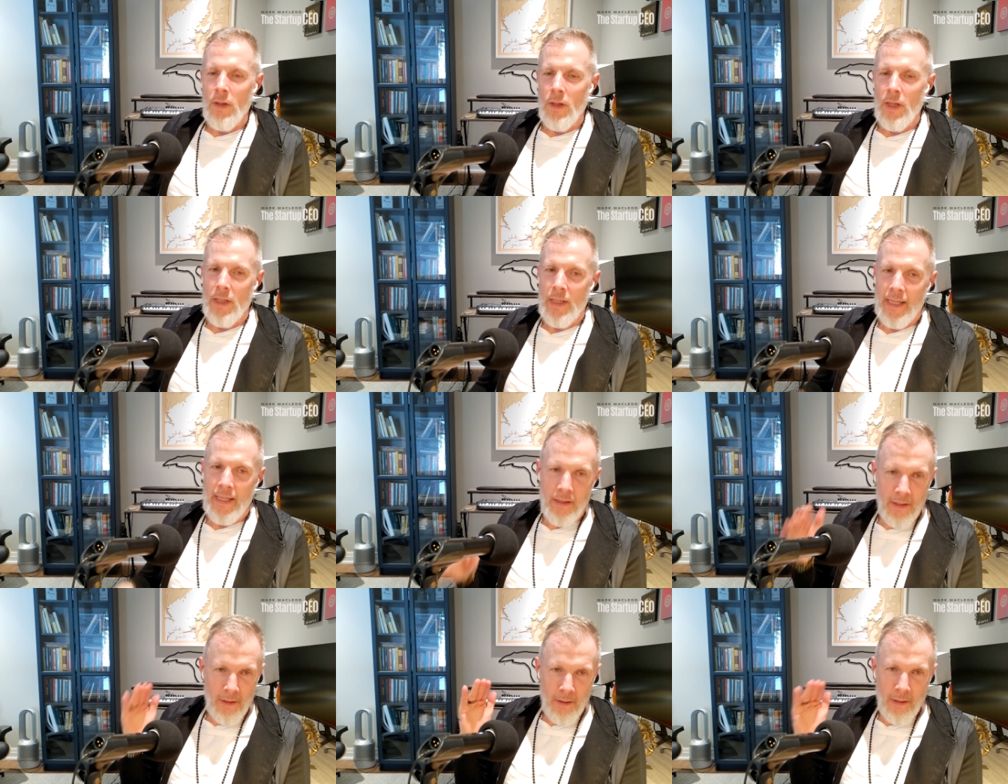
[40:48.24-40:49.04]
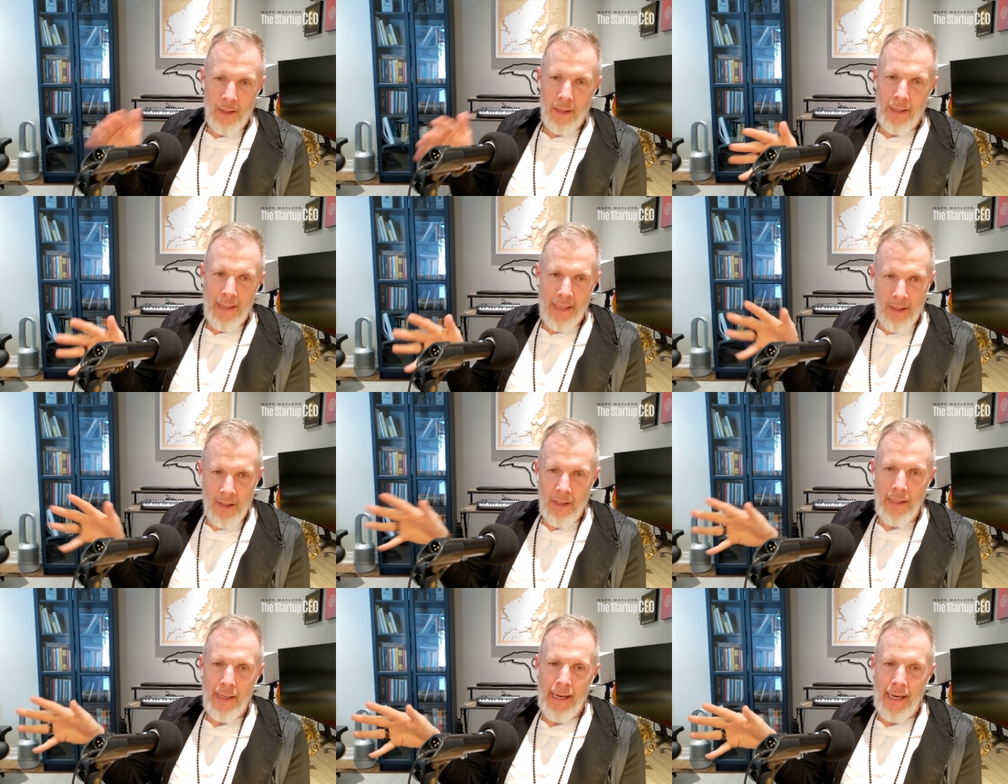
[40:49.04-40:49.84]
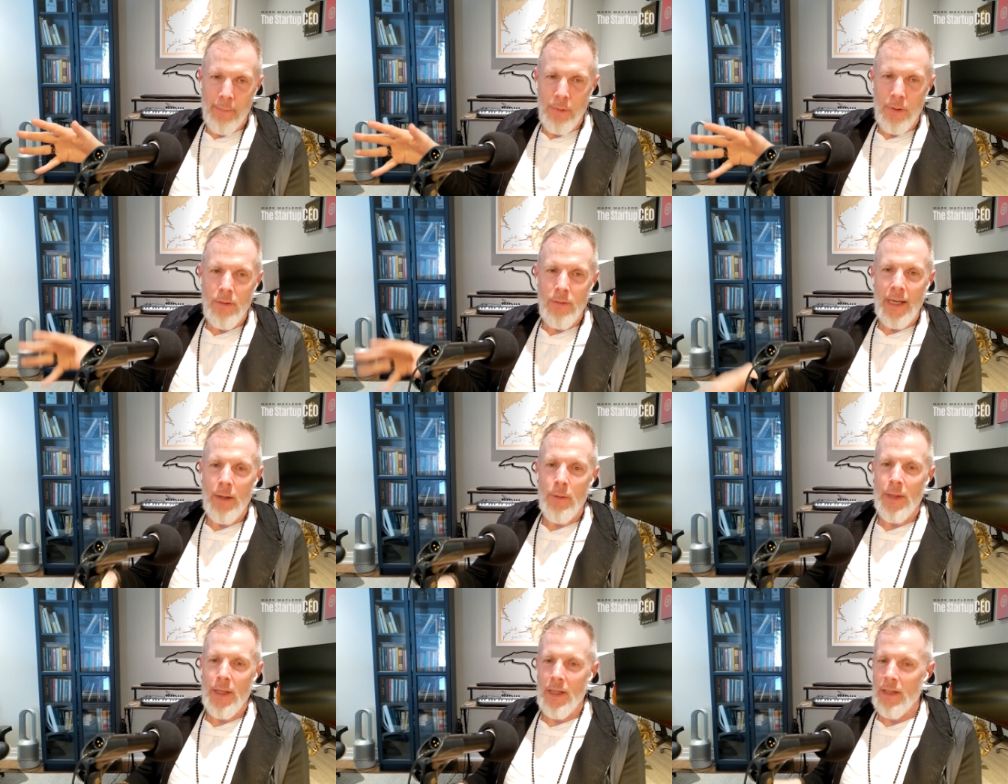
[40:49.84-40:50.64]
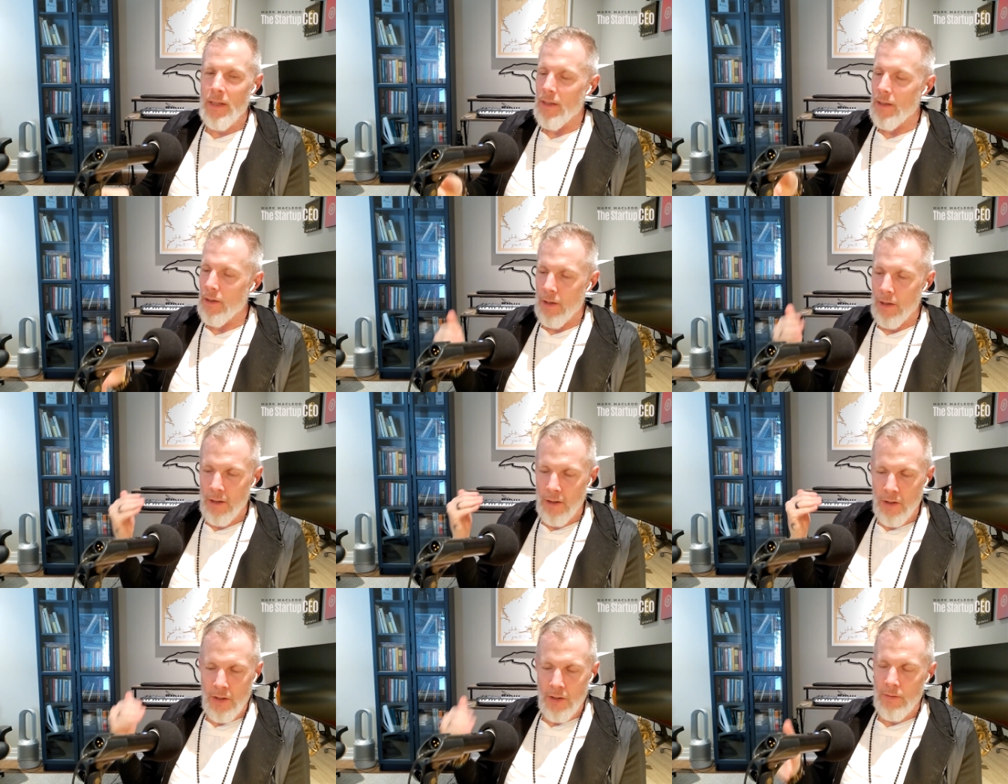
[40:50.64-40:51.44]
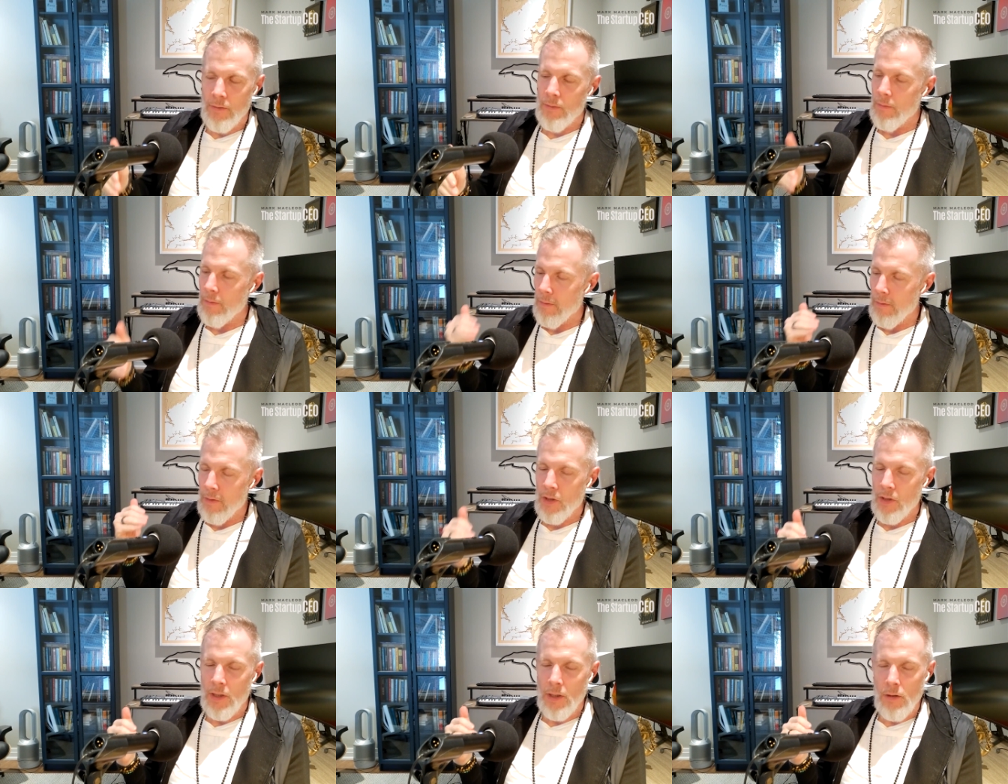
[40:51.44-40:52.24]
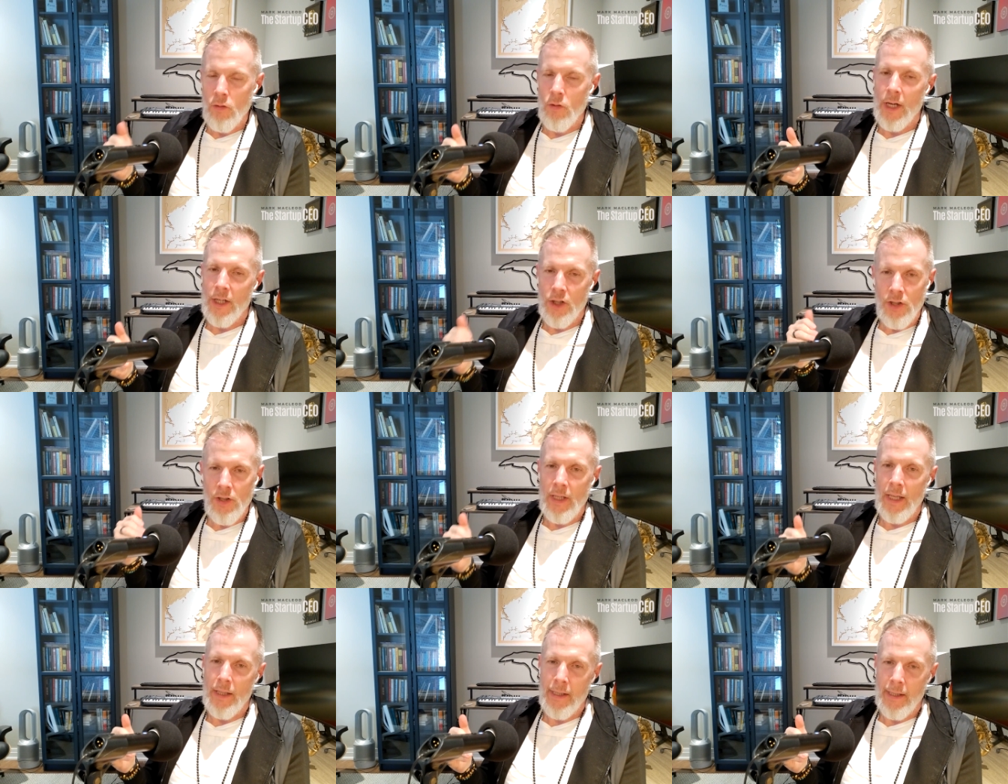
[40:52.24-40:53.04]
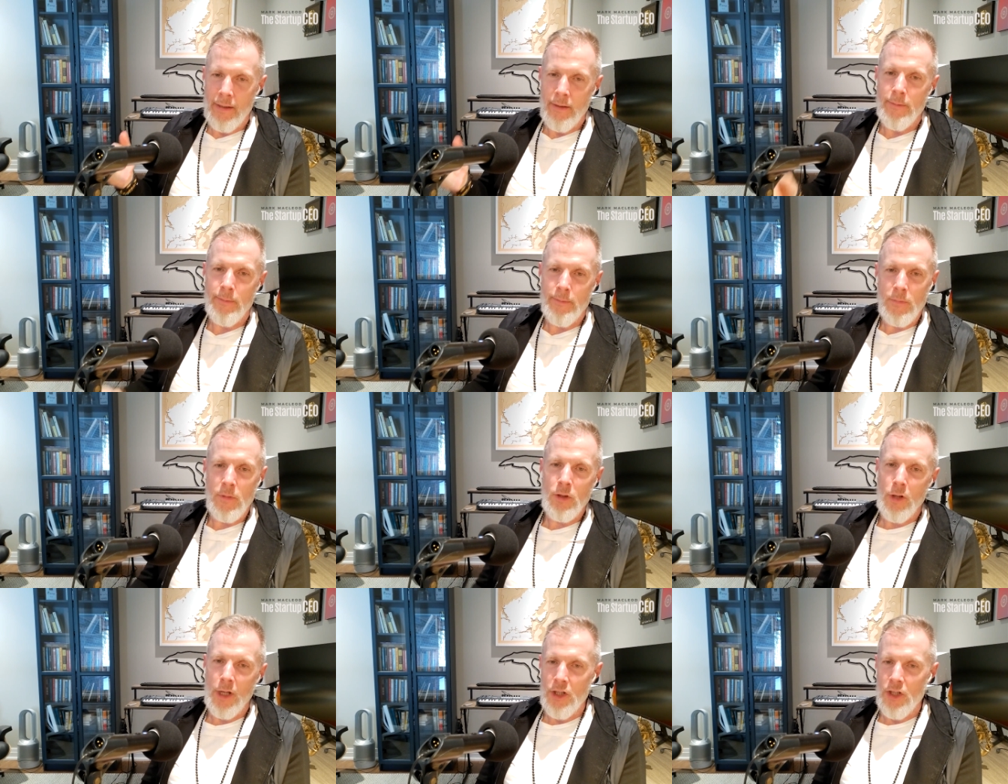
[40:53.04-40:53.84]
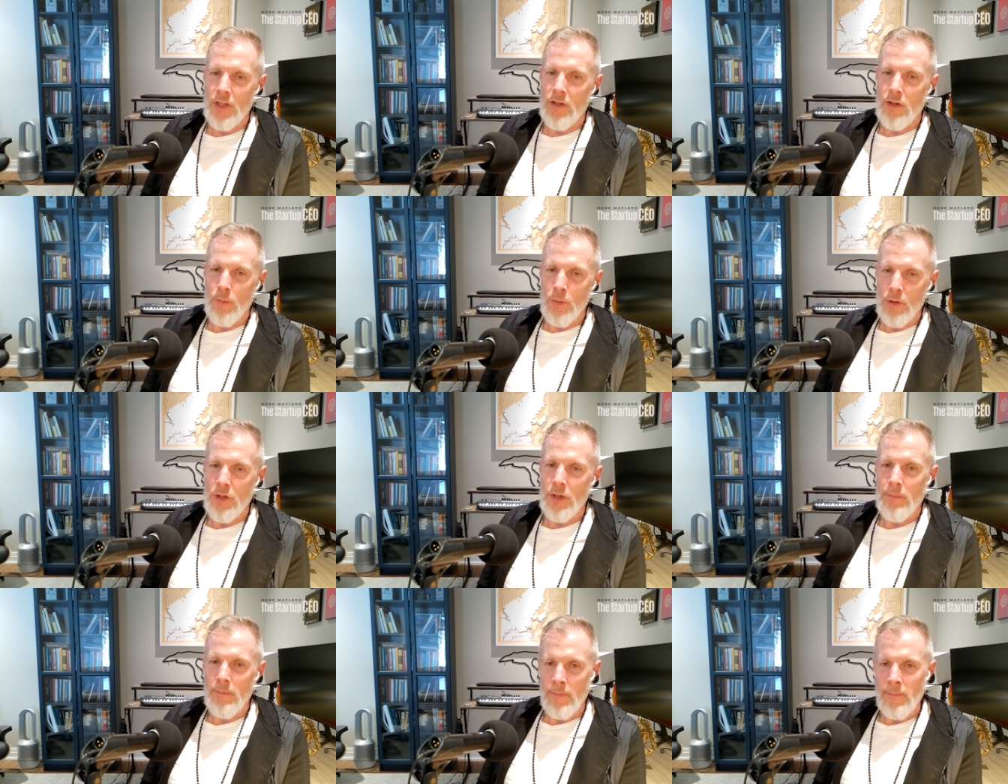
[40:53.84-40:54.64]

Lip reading: And that's the gap, right? We need to learn to just crush selling, crush distribution.